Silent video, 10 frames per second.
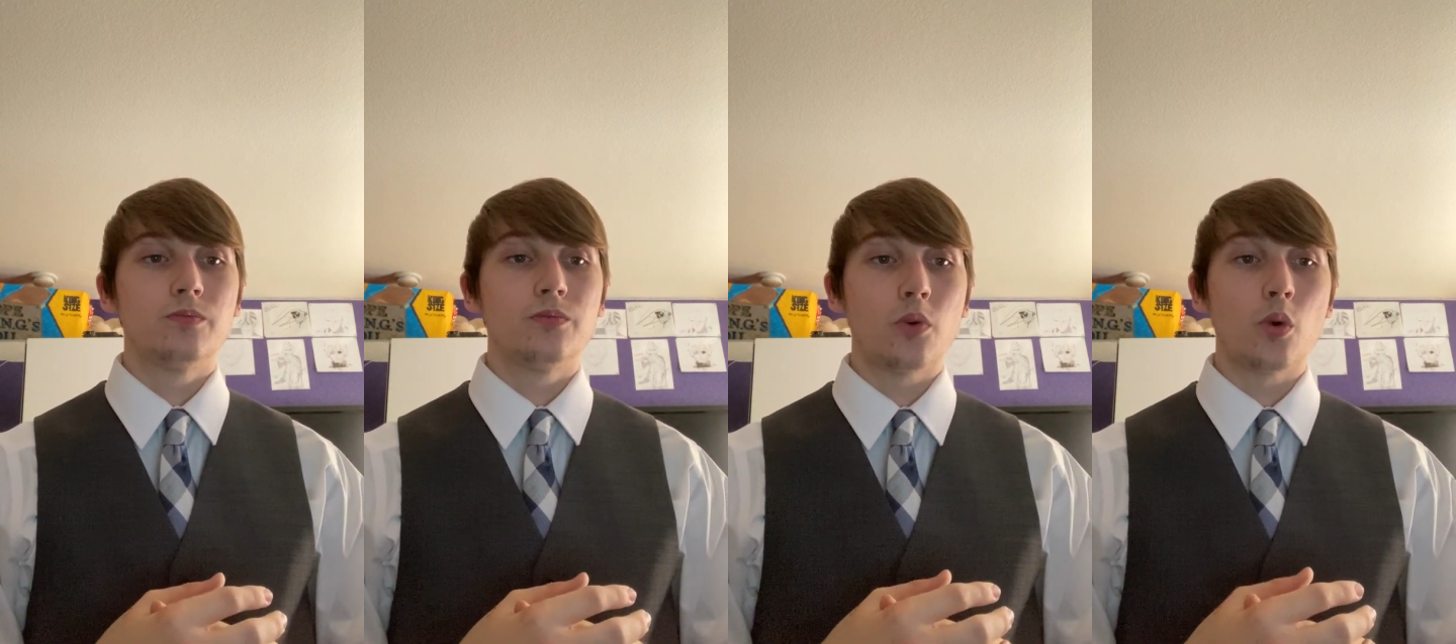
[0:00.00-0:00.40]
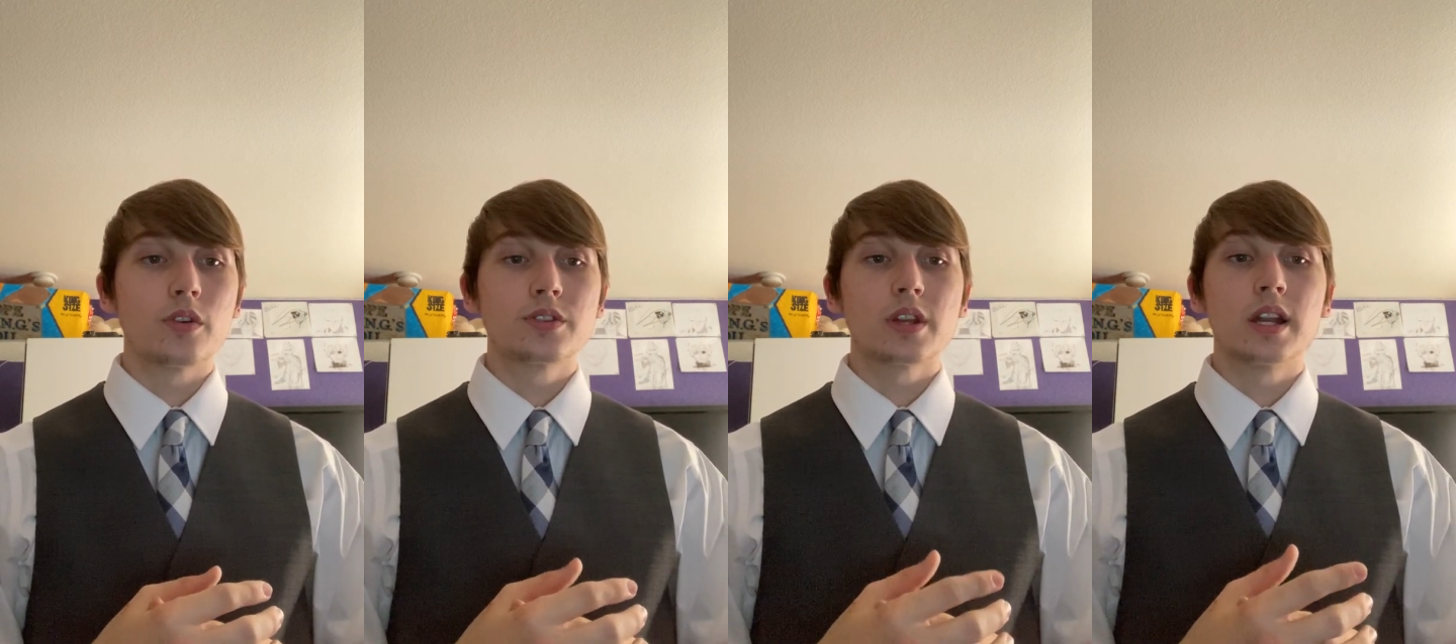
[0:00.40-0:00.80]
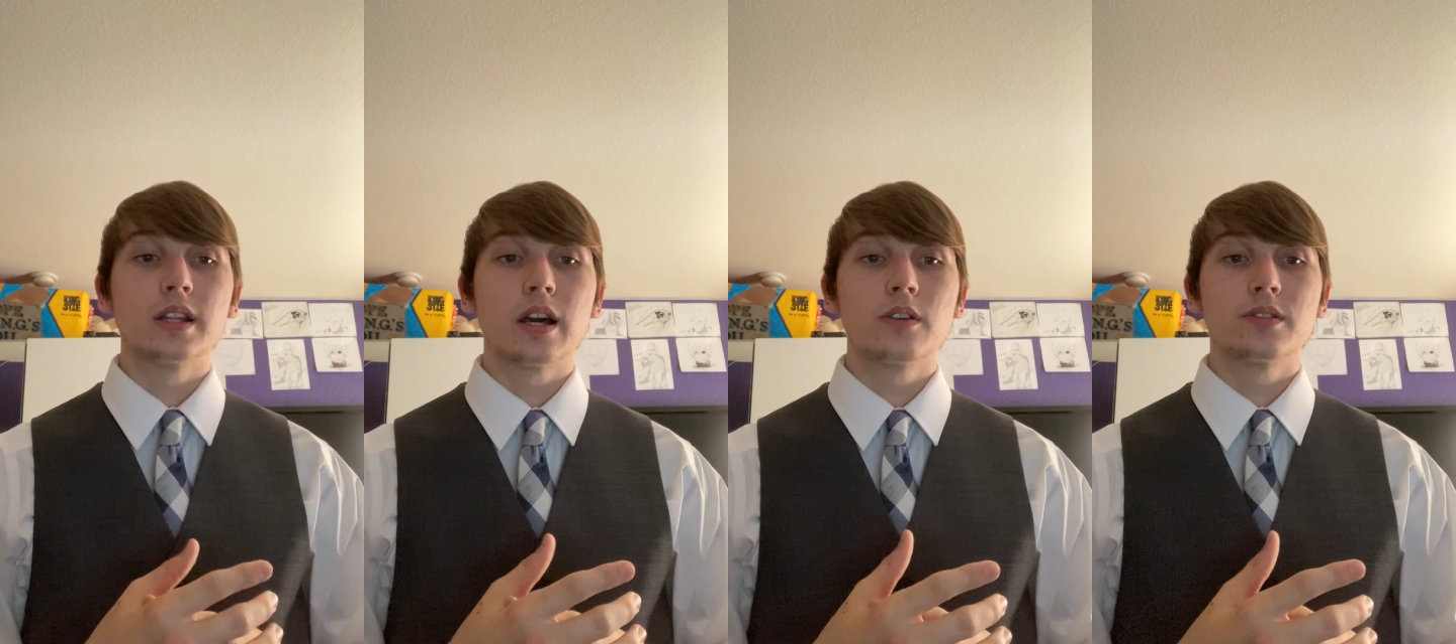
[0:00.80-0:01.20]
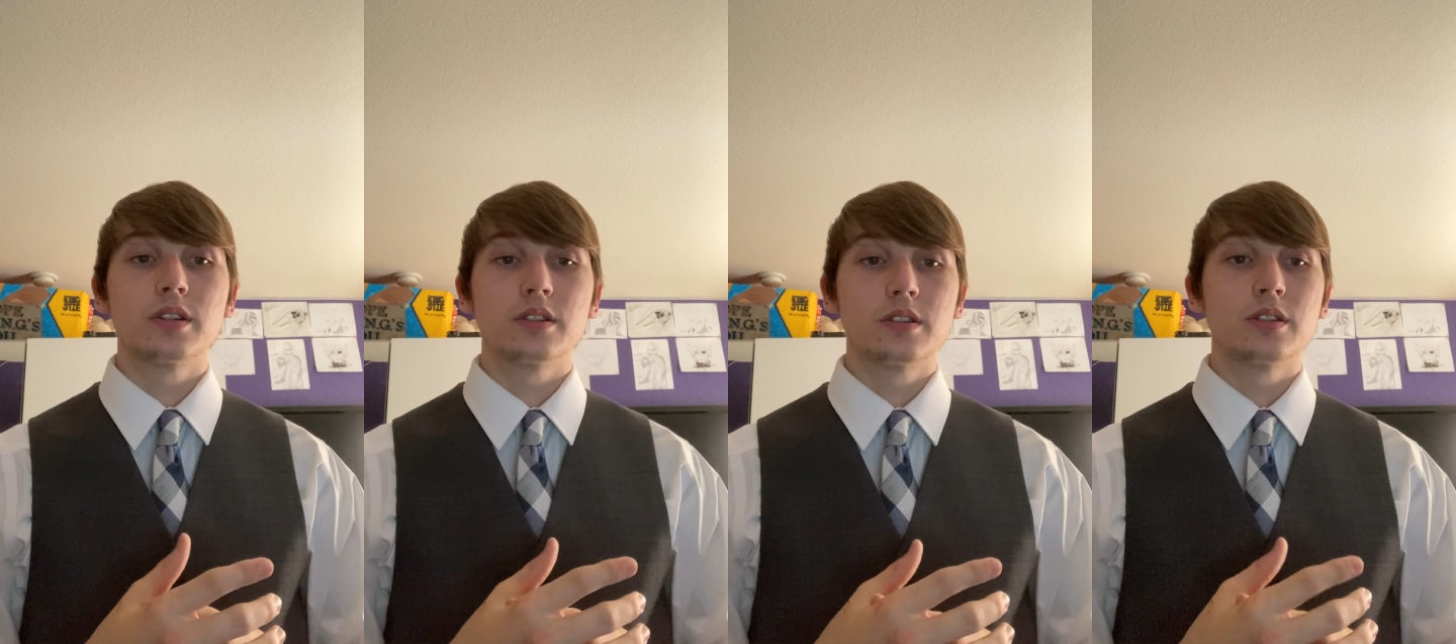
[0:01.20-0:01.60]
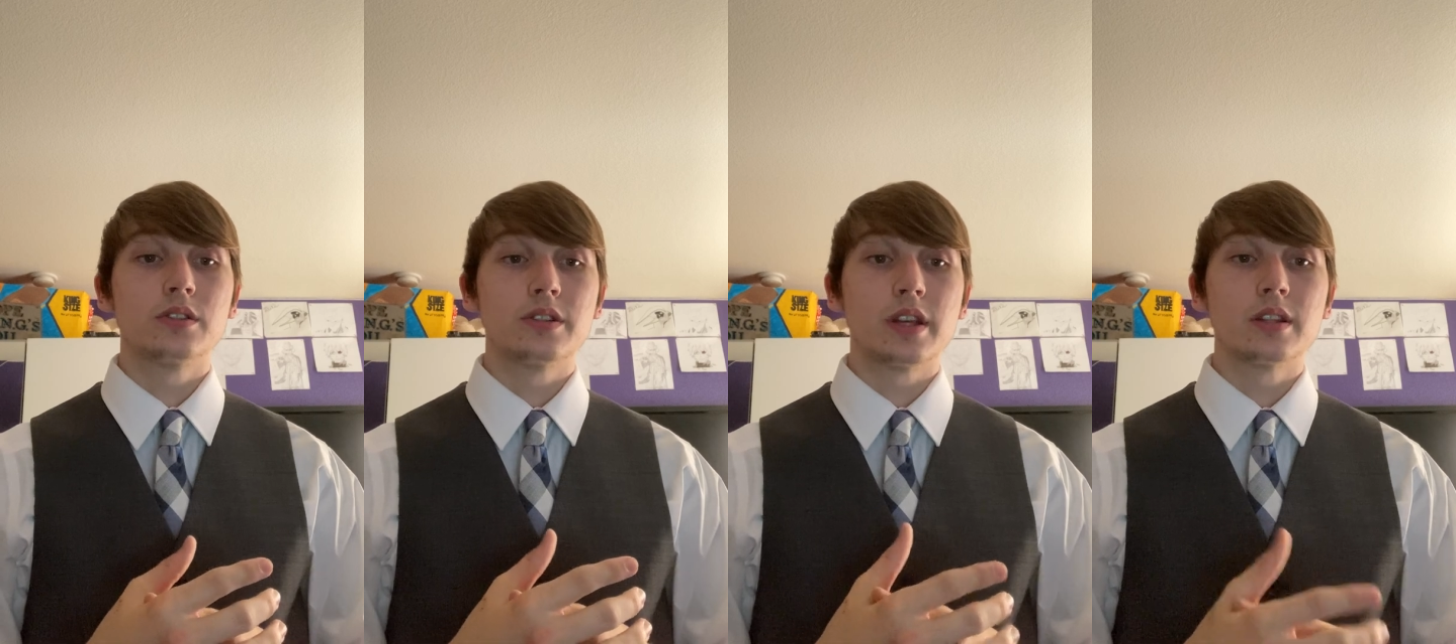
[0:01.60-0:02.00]
force and allows it to
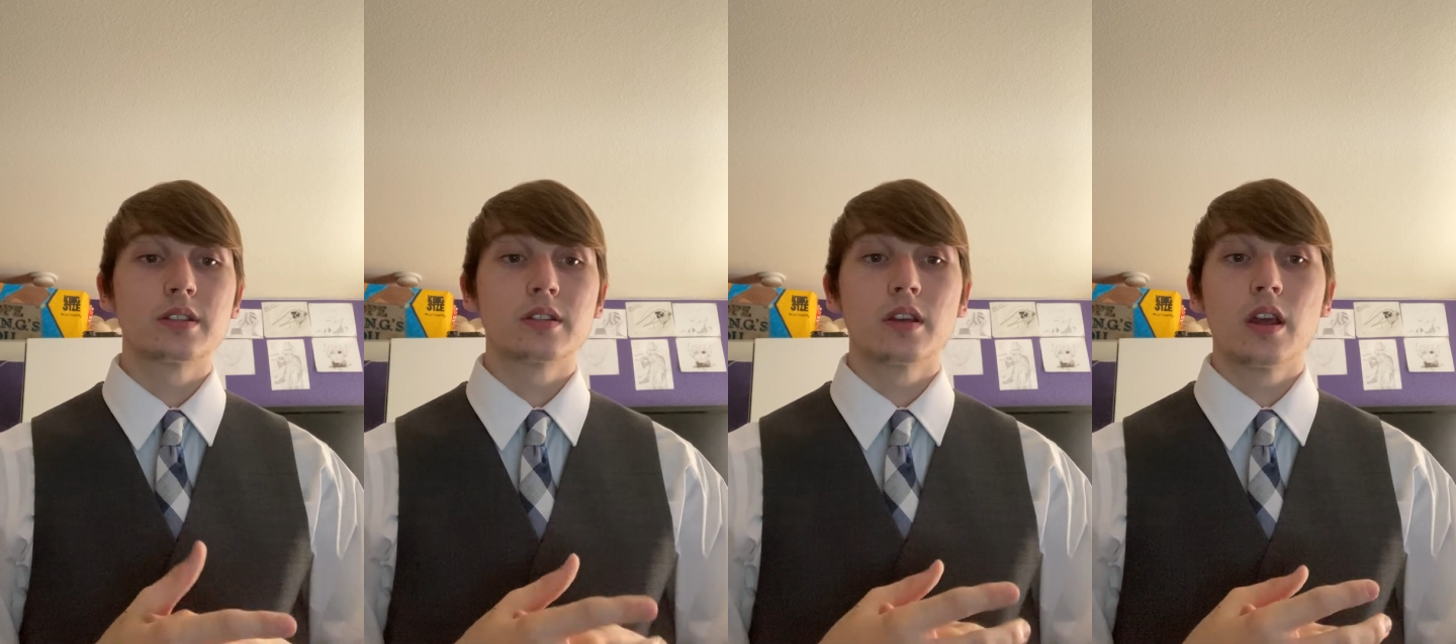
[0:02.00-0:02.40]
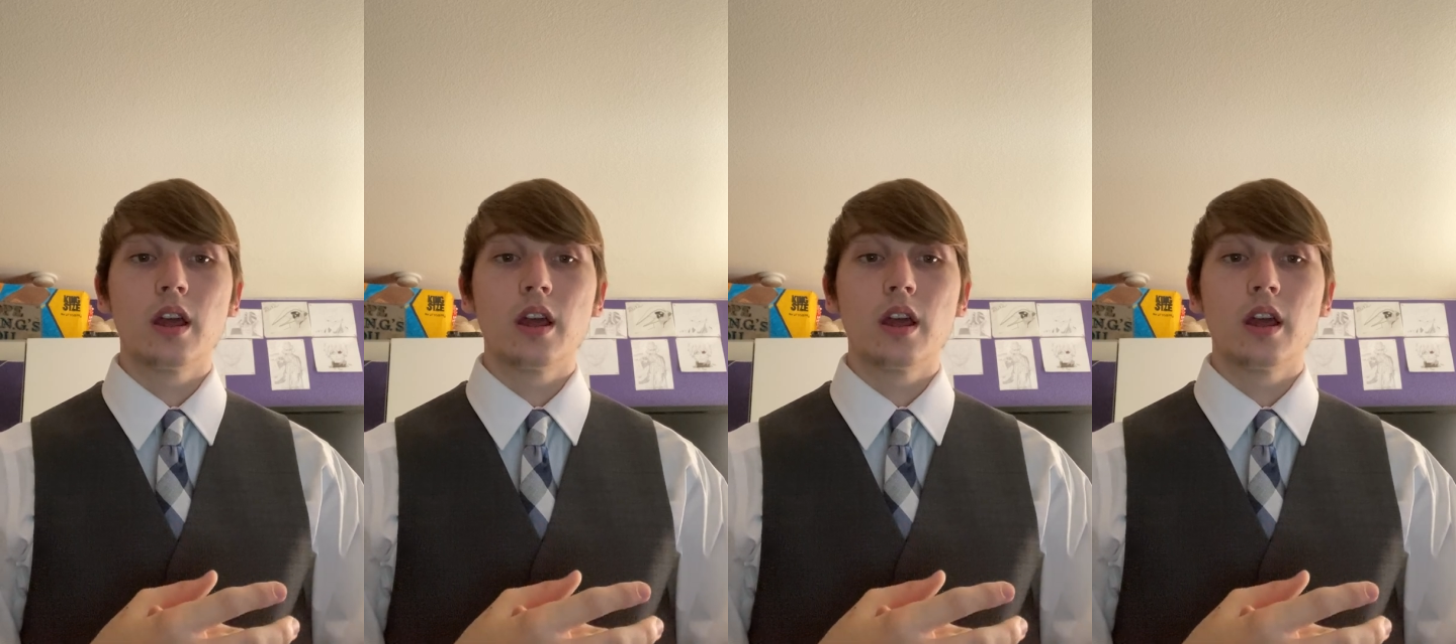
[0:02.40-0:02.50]
sit